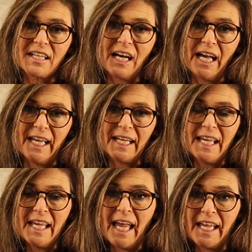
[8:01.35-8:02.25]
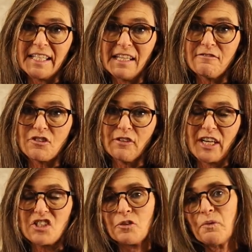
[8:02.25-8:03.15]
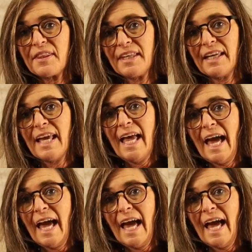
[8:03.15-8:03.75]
and guide and give direction with it.